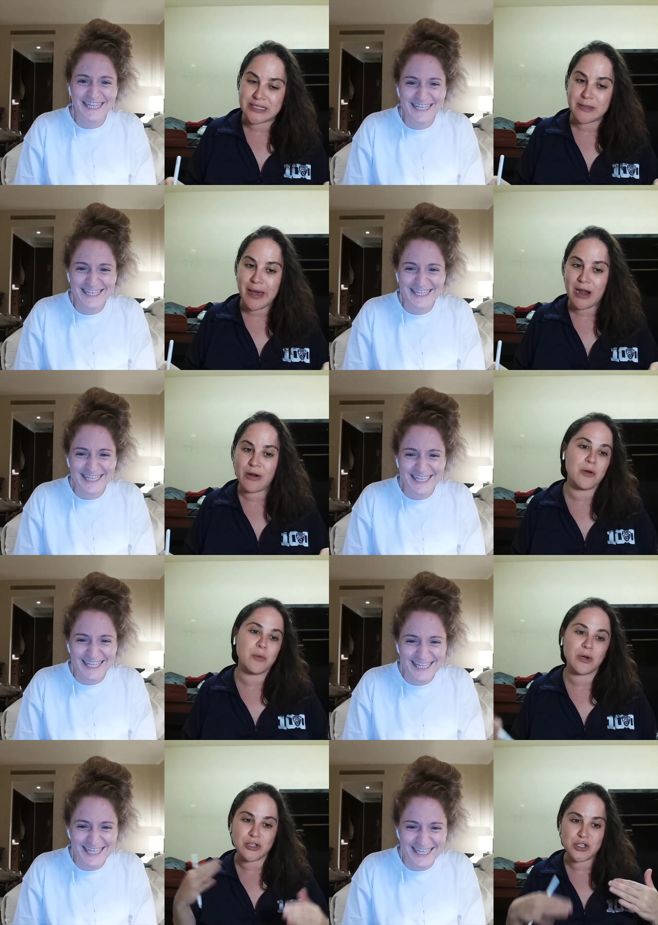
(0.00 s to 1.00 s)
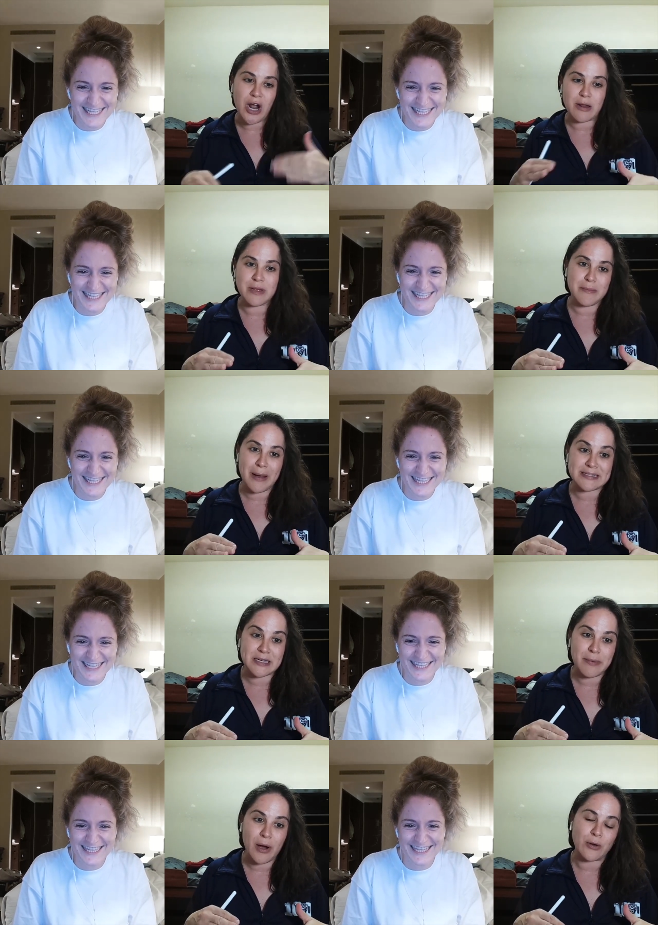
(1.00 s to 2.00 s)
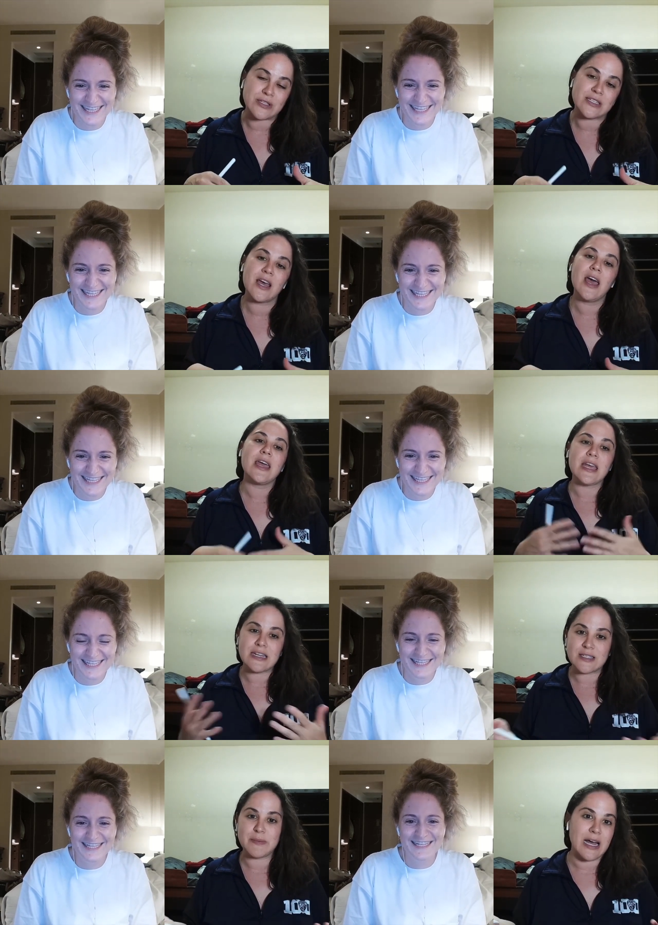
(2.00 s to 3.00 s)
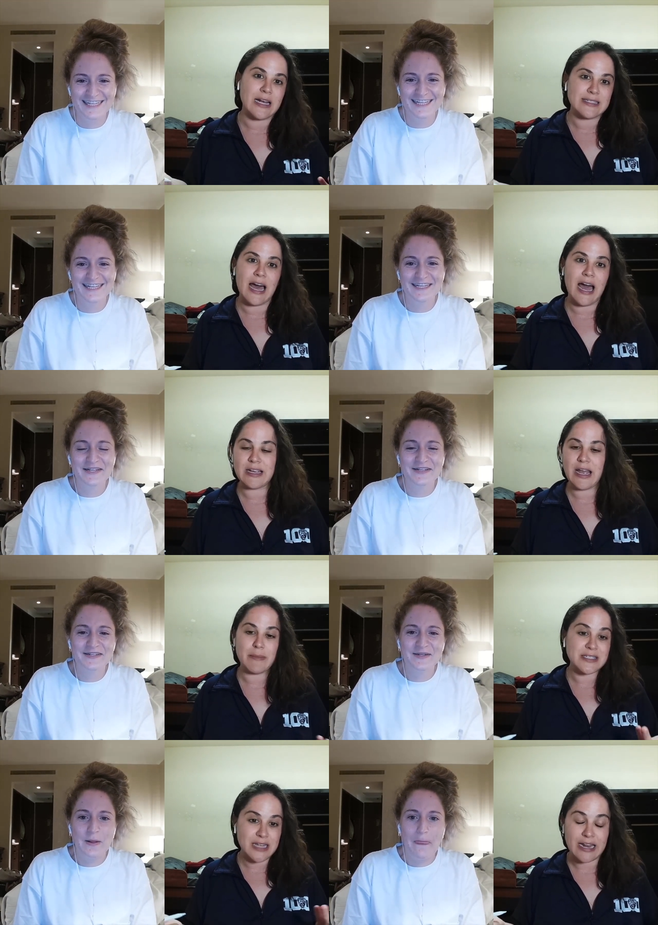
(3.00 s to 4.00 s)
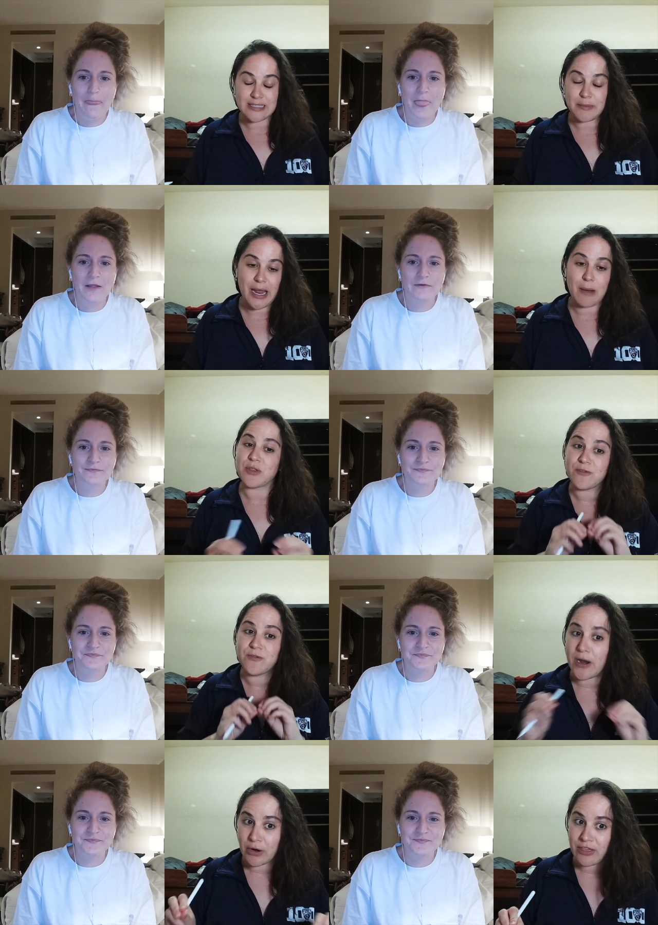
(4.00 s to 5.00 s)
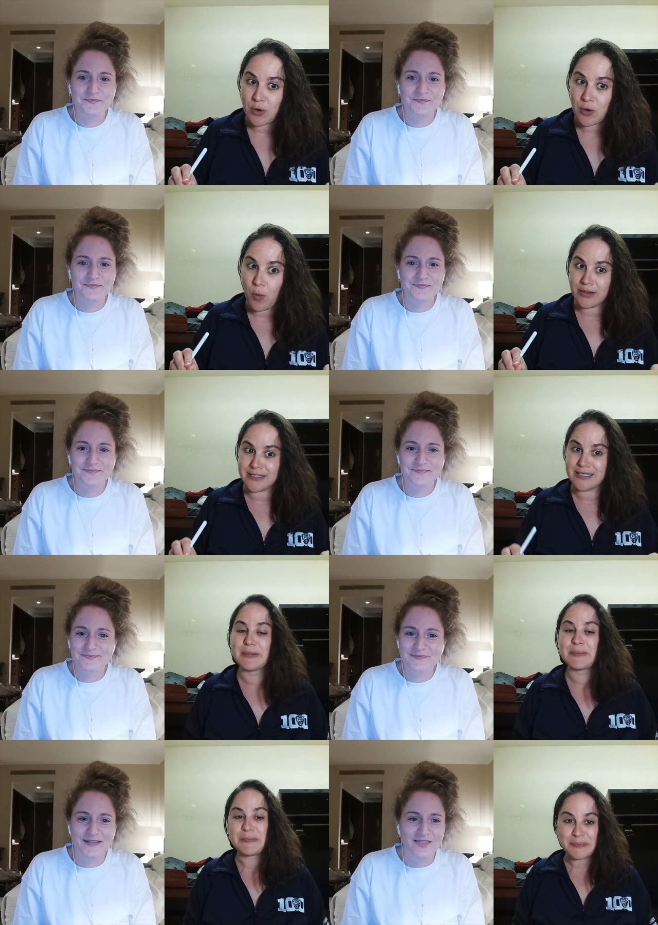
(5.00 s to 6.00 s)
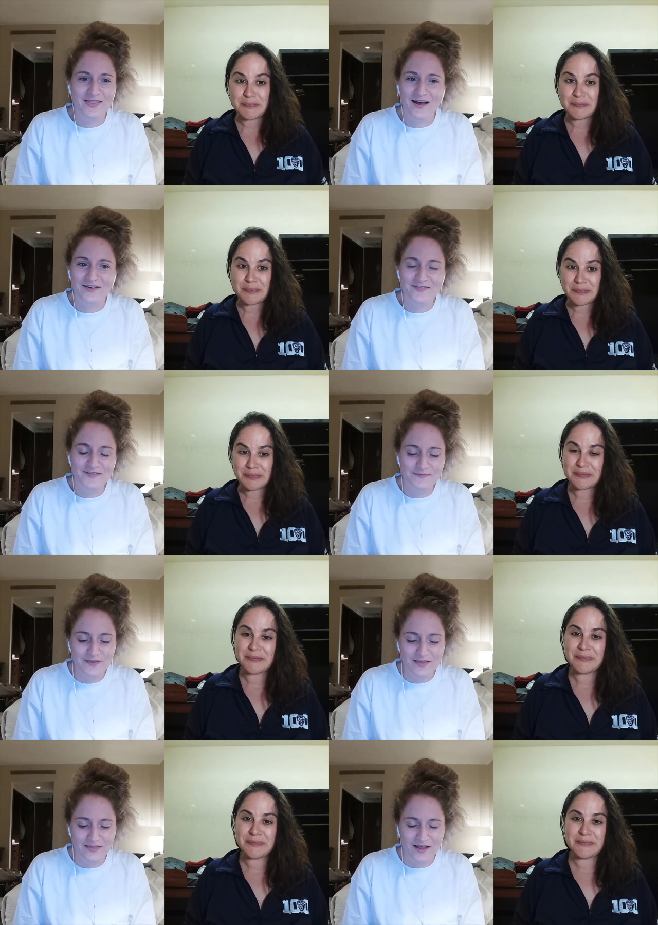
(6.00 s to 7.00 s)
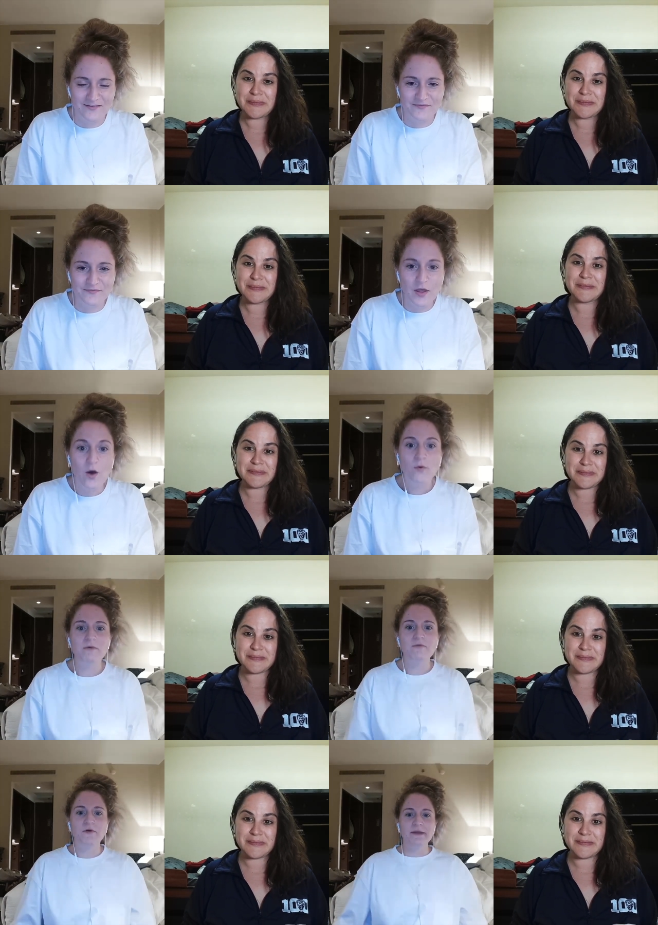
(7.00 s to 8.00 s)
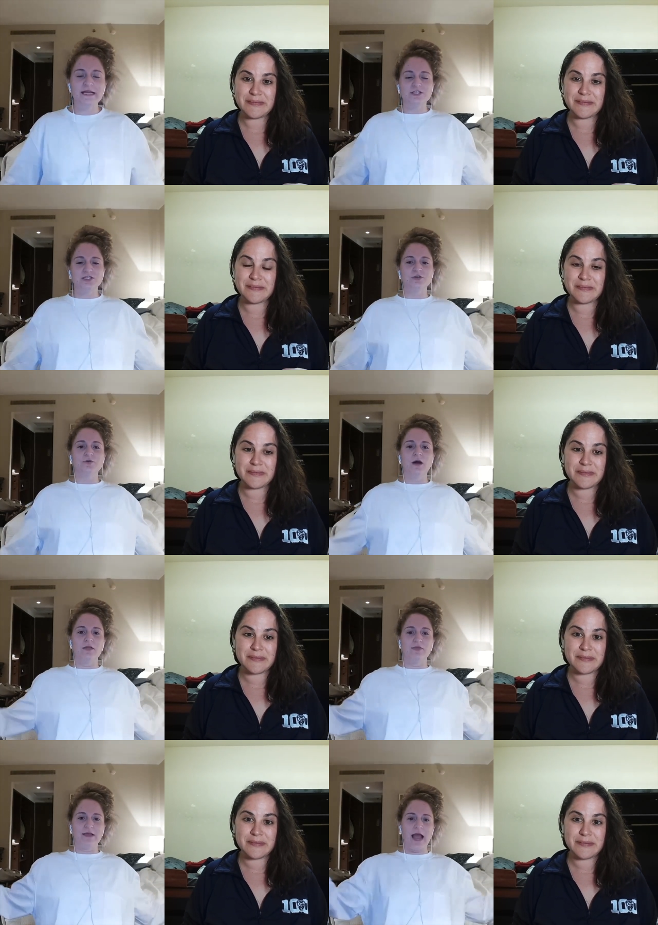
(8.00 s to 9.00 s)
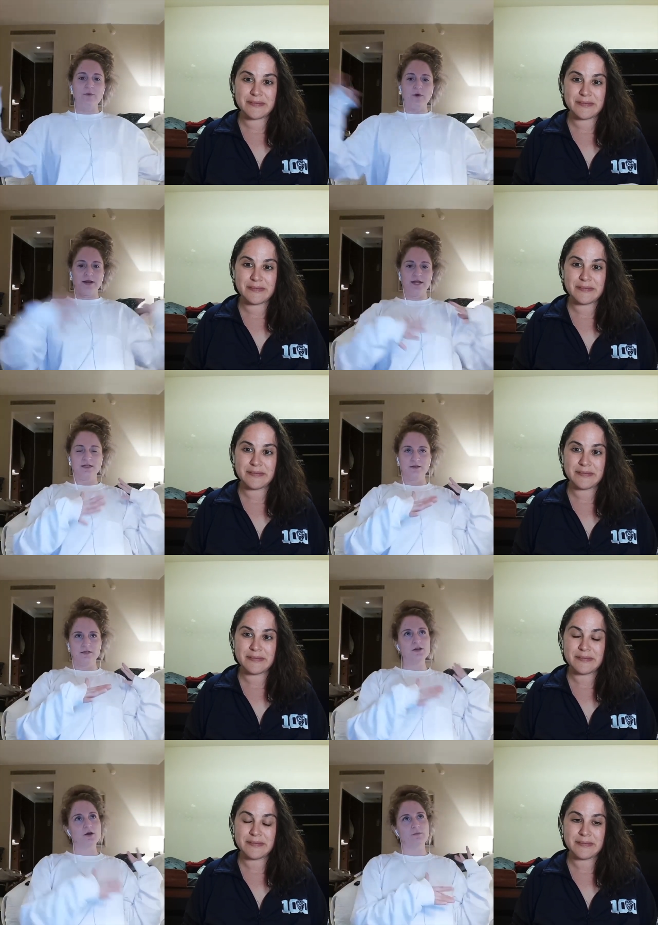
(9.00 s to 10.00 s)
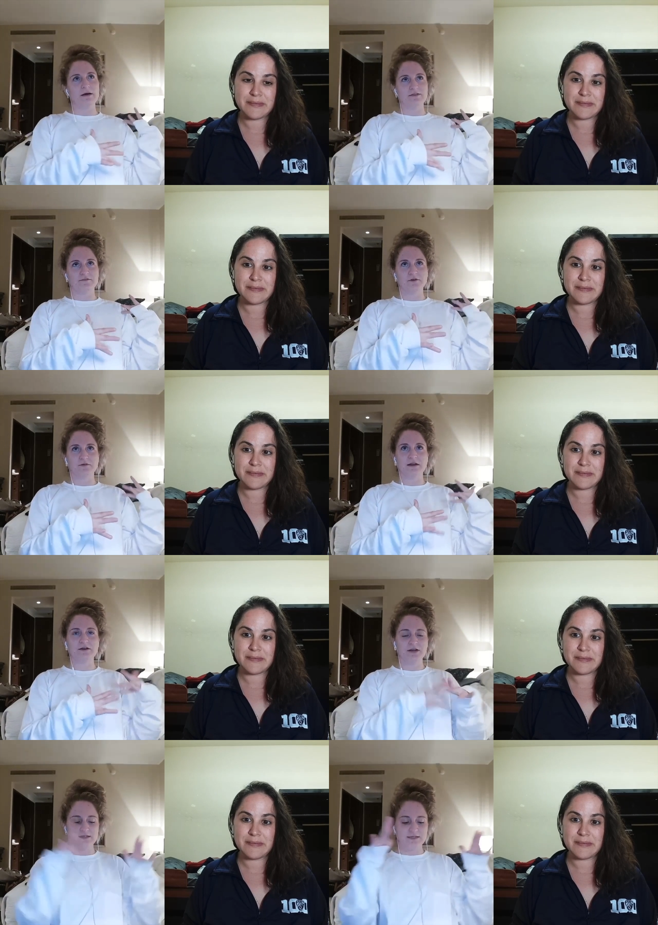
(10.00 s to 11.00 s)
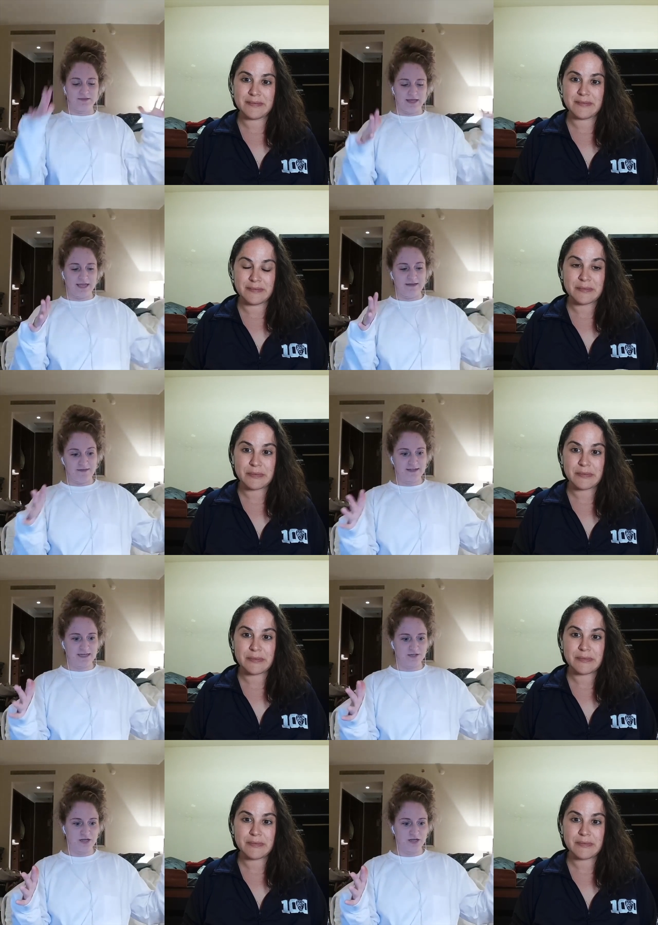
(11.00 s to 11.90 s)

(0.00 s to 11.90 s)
Speaker 1: background and we're going to try to minimize it in post, it is because I am a, at a summer camp with very thin walls.
Speaker 2: Love, love. Well, before we get to, like, I want to know about the photo renderings and, like, if that's actually